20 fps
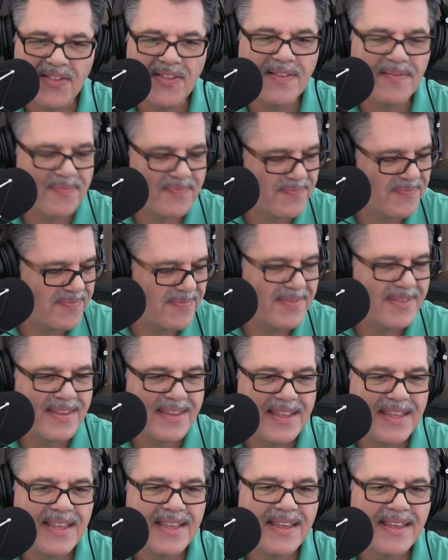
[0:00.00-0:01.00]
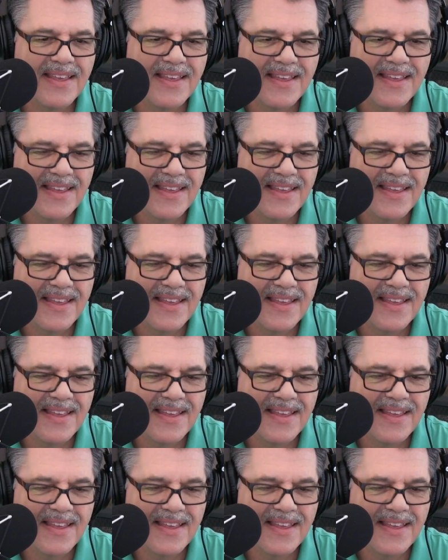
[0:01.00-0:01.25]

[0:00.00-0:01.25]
Like this weekend.